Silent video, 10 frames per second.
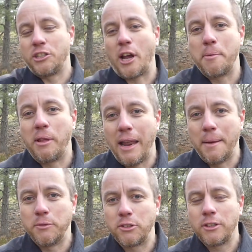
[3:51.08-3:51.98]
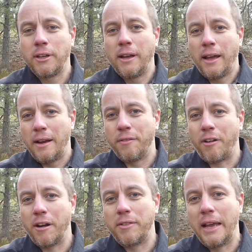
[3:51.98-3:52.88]
shape of the lens in
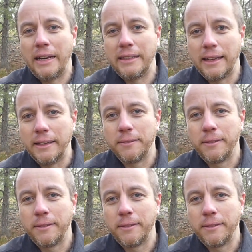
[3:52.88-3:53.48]
front of the LED.